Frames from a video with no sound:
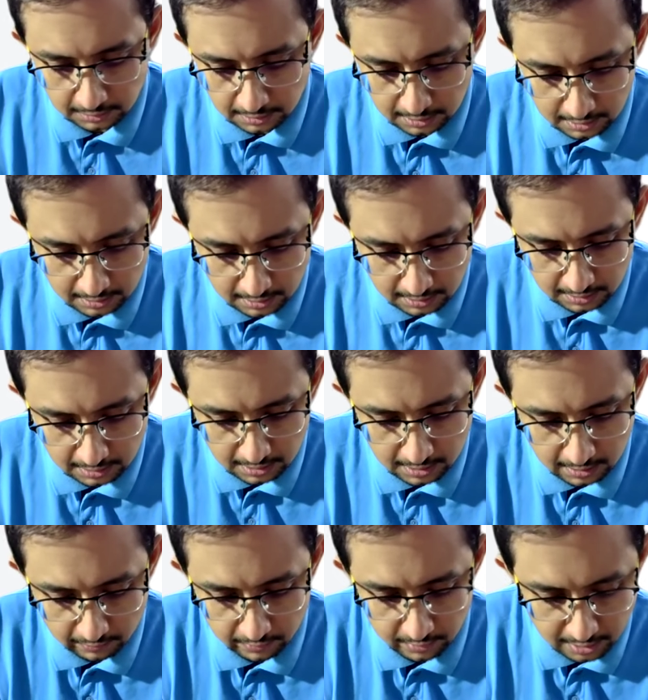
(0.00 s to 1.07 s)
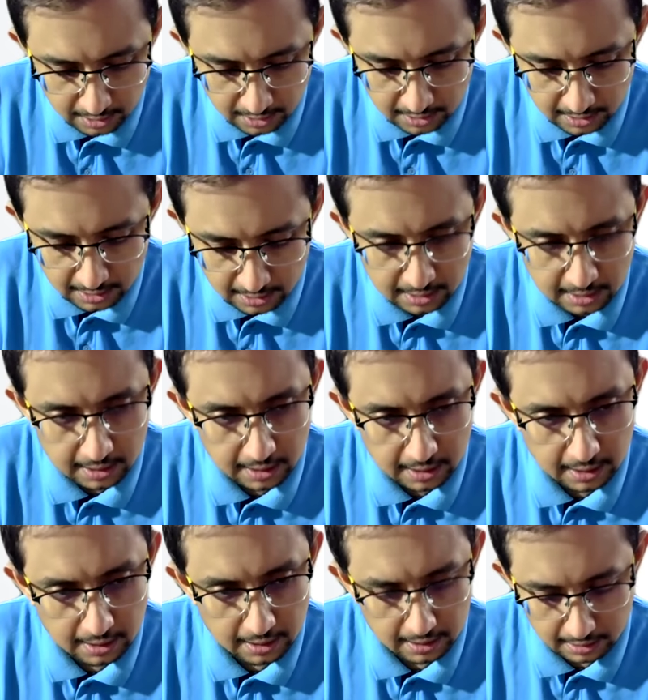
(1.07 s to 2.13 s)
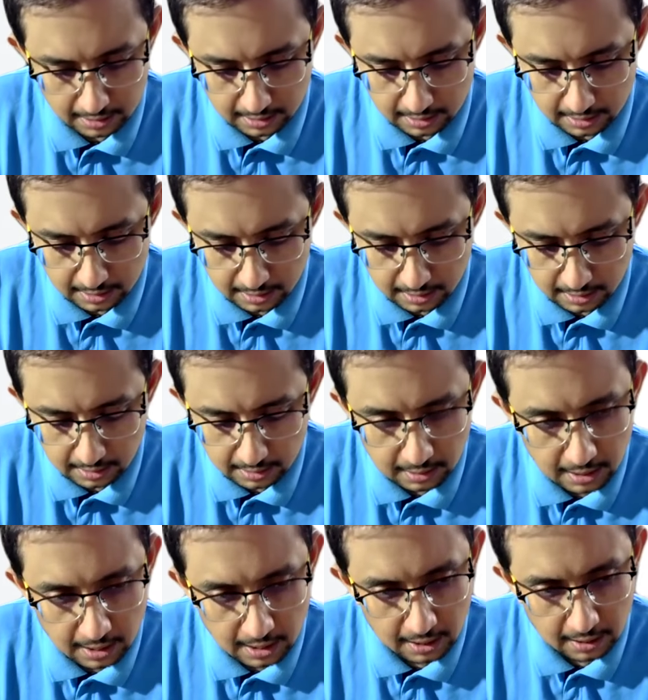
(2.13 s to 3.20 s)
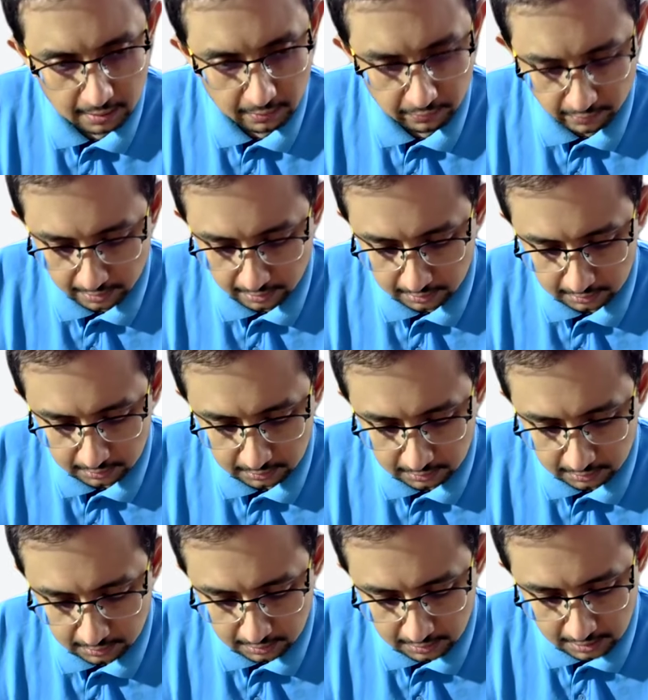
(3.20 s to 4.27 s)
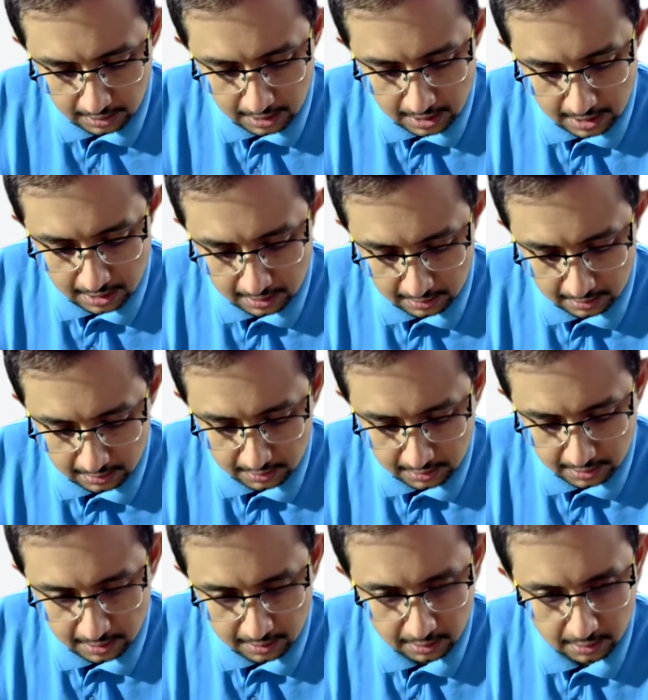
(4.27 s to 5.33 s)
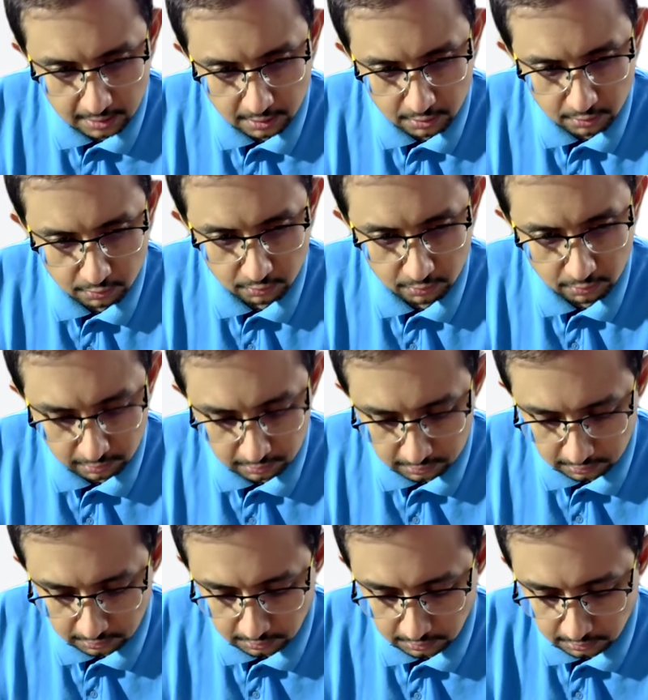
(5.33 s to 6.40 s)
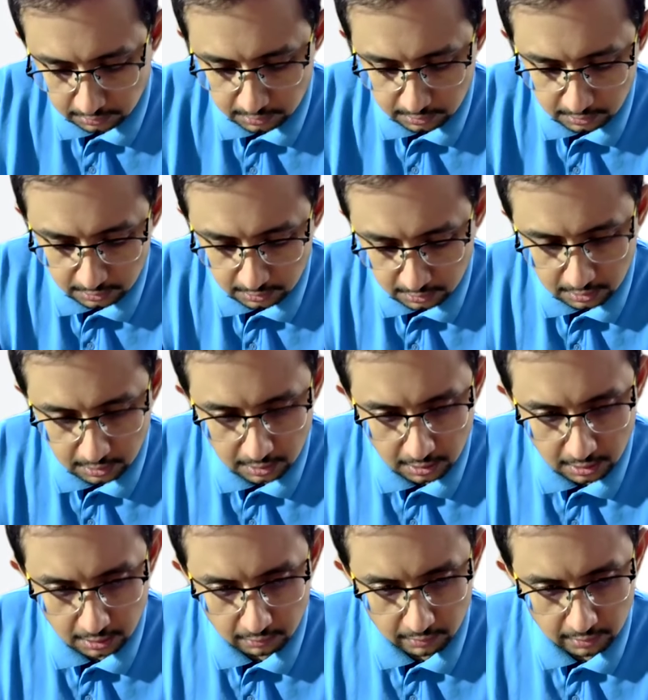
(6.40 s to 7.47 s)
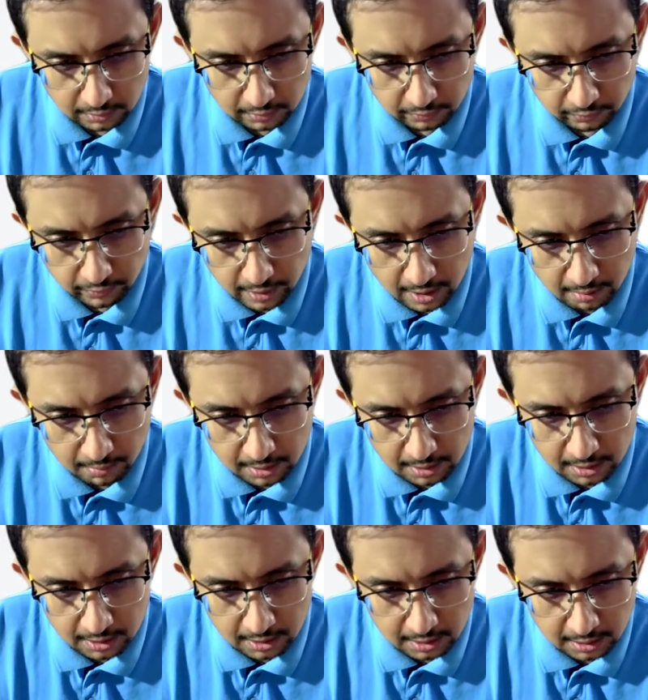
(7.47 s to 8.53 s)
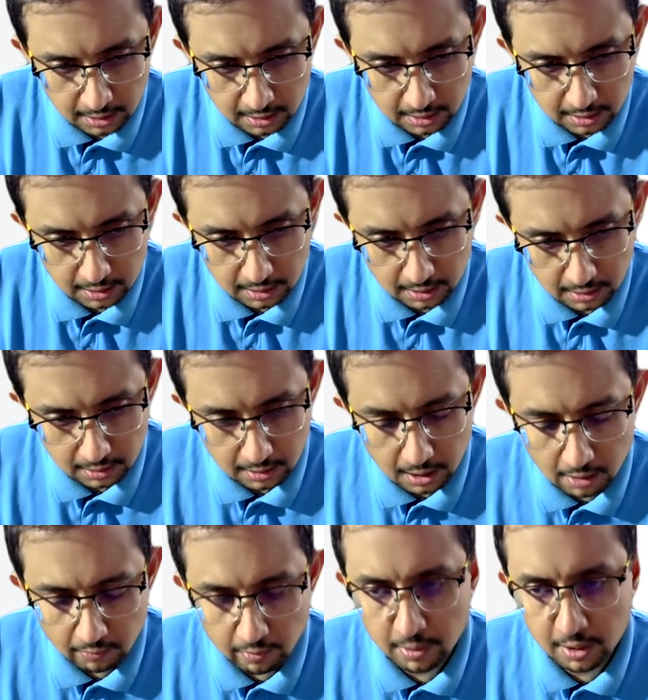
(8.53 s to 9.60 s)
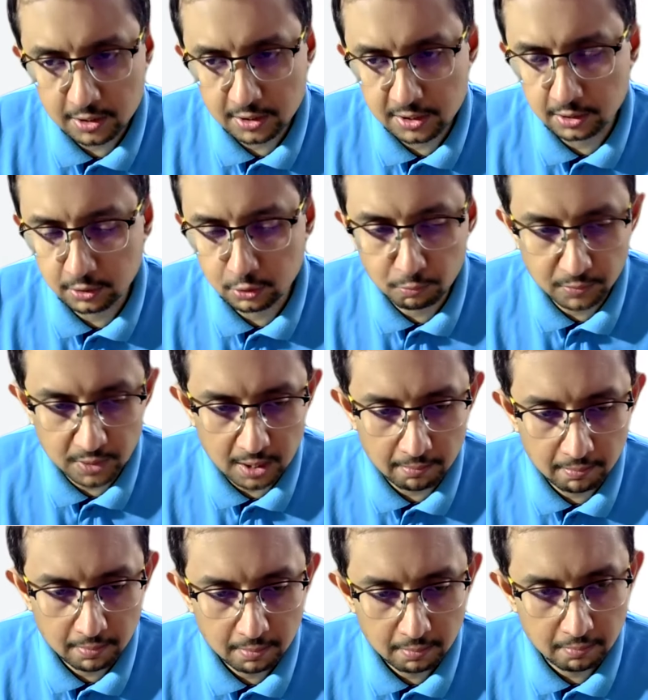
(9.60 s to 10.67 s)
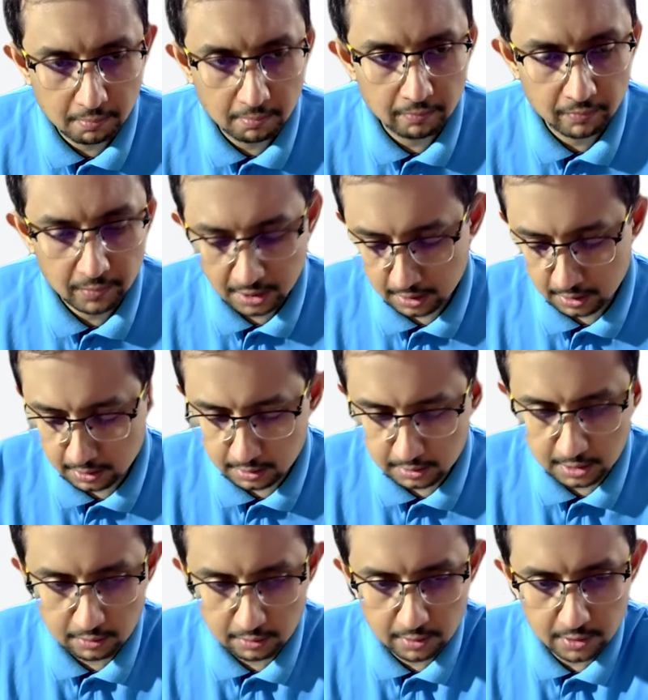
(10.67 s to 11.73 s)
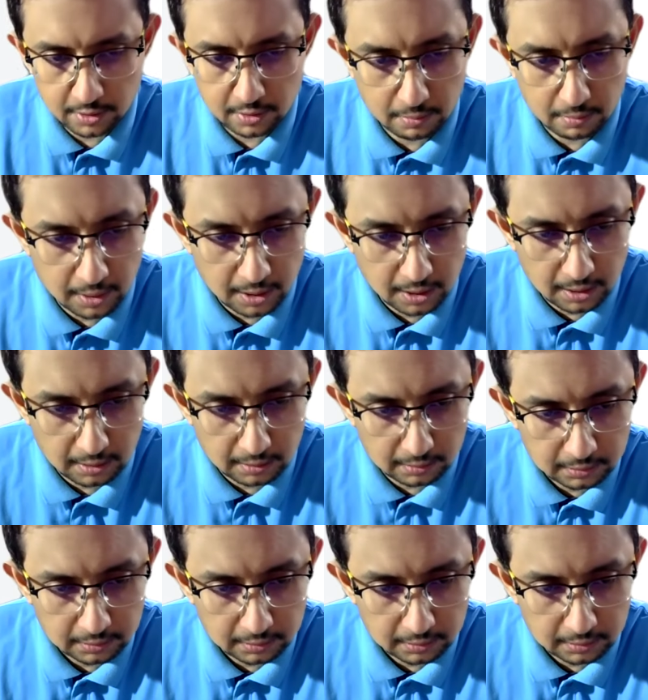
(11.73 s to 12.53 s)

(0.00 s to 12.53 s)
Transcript: in everyday life, and send to our family. Our family is the group name. That will be.